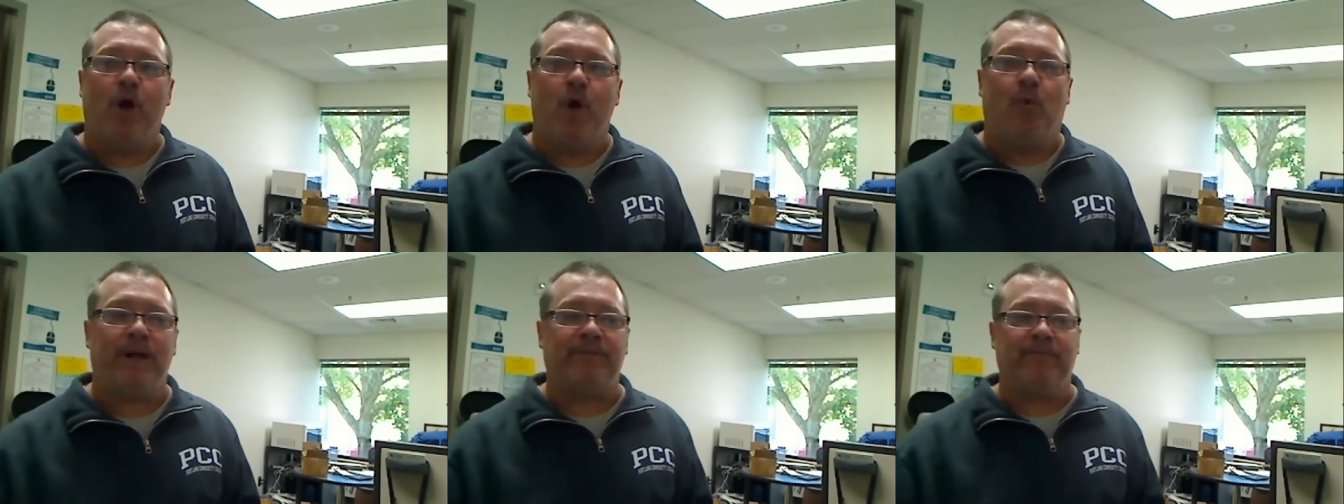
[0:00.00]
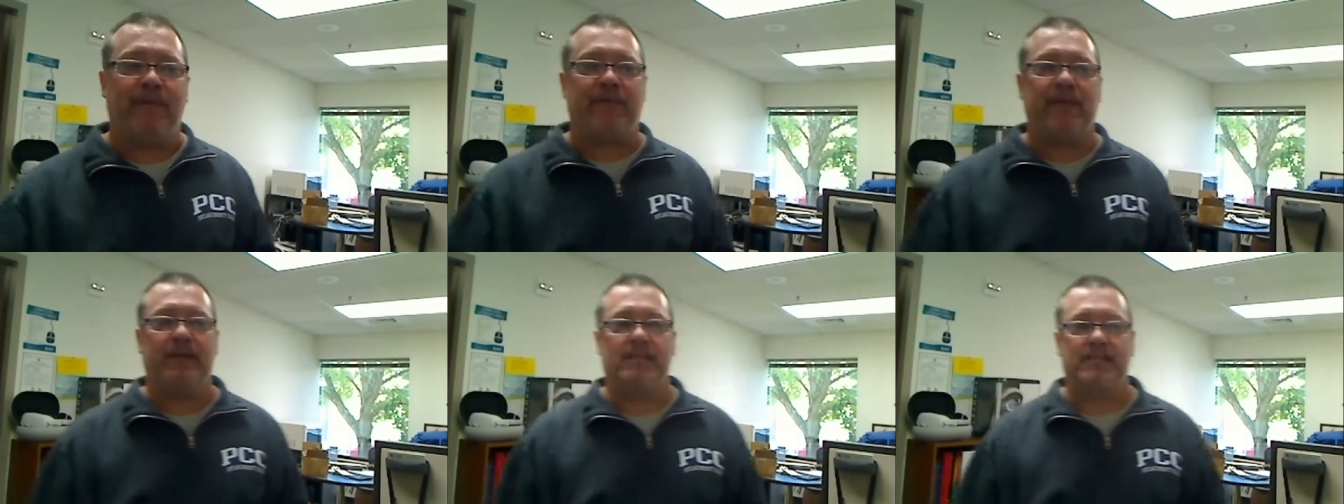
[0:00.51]
one of the
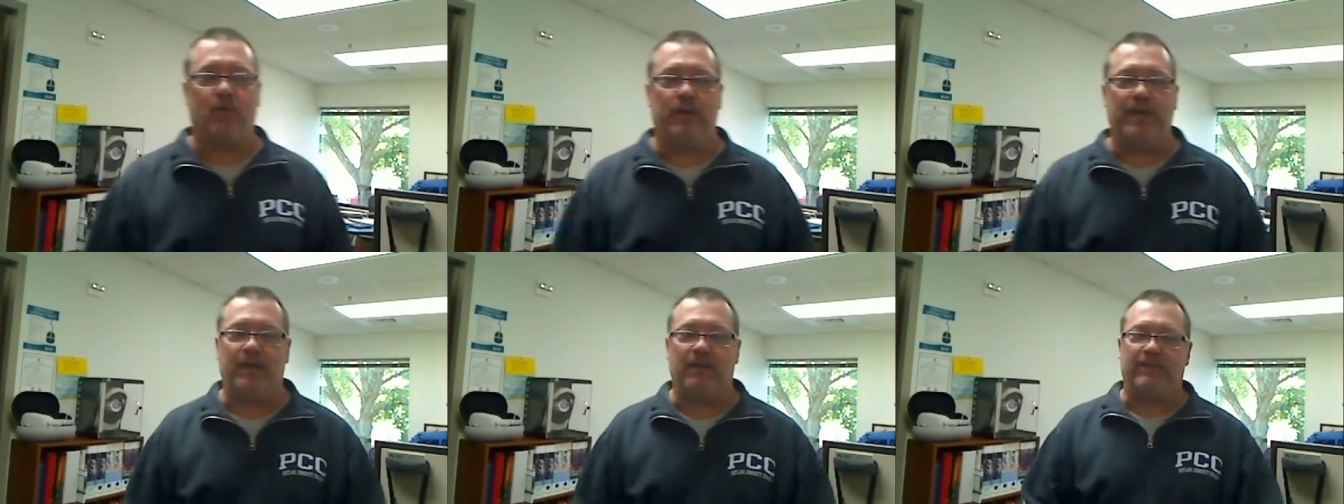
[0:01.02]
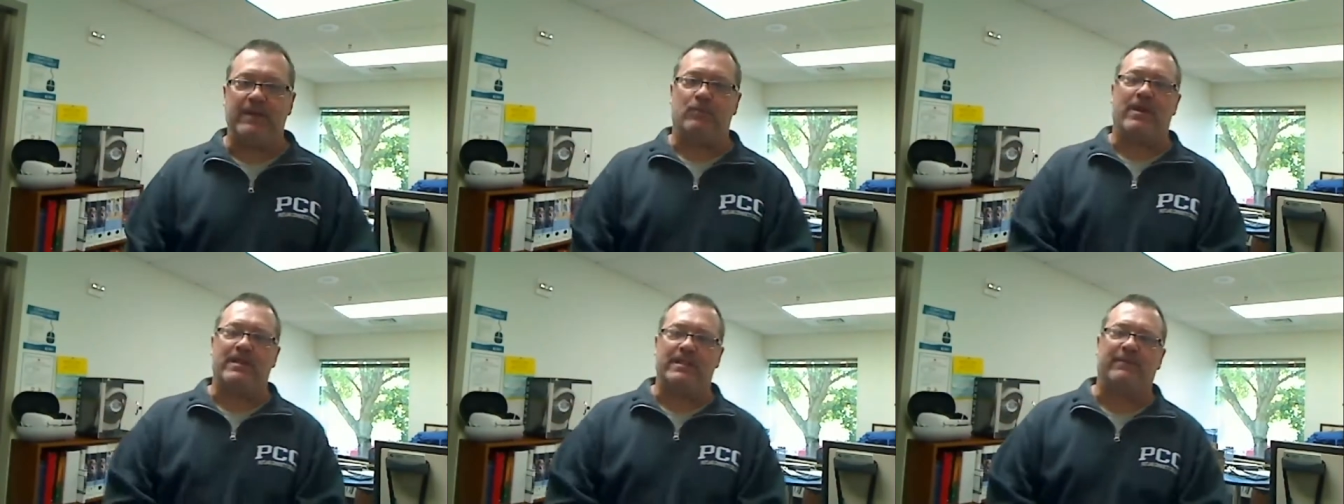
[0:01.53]
things that
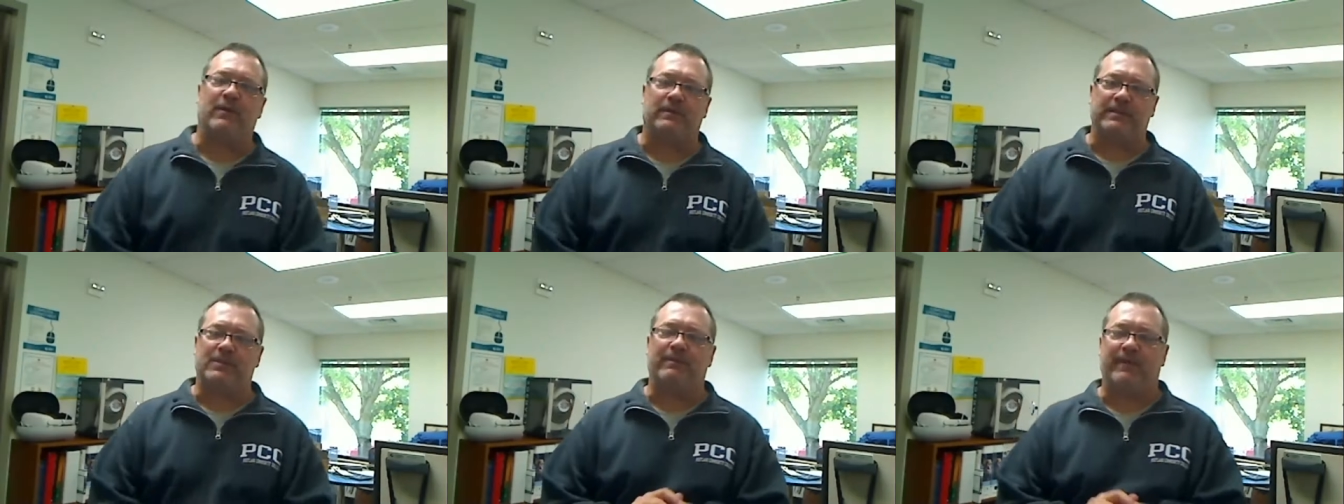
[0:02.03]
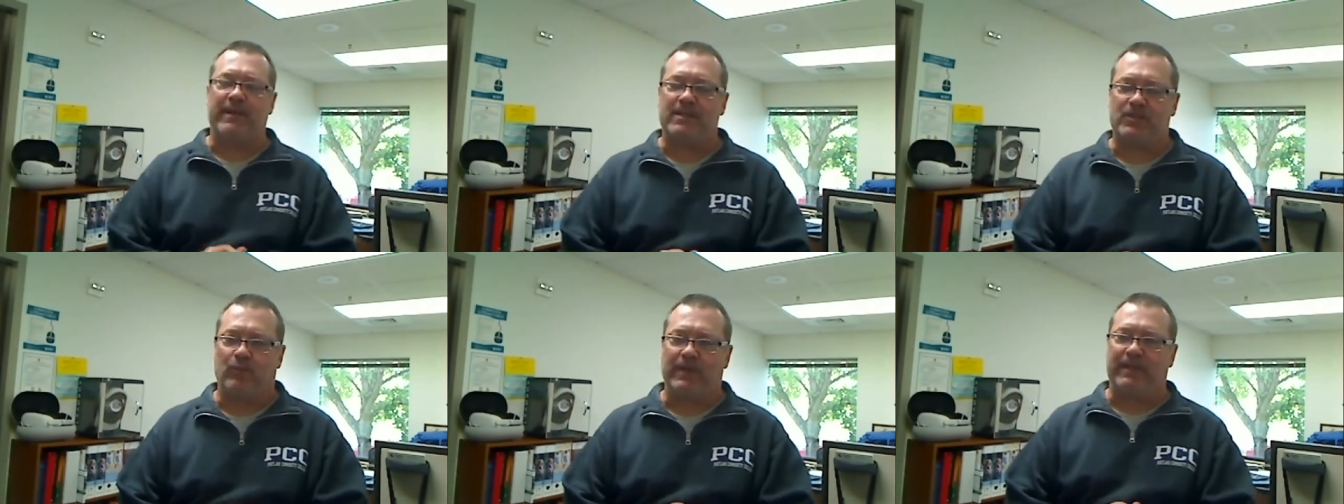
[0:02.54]
one of the difficulties we
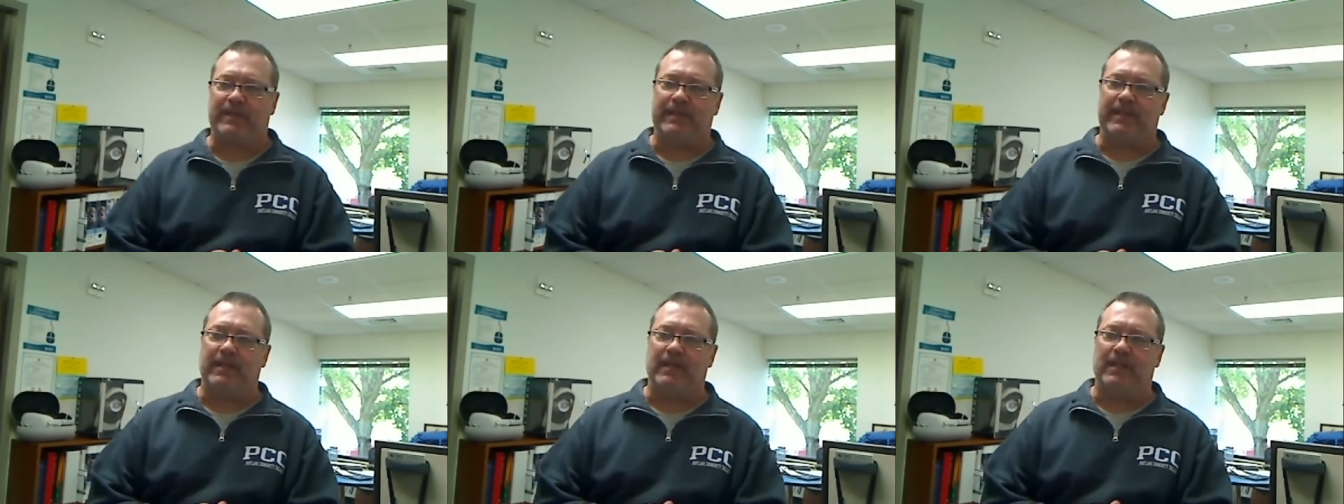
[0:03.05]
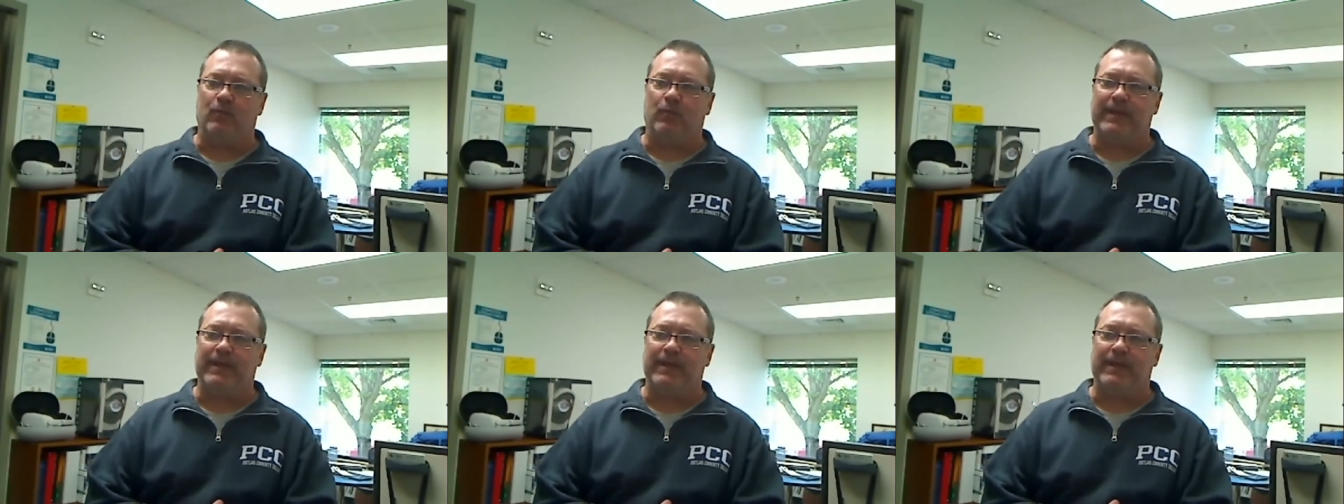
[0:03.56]
faced with the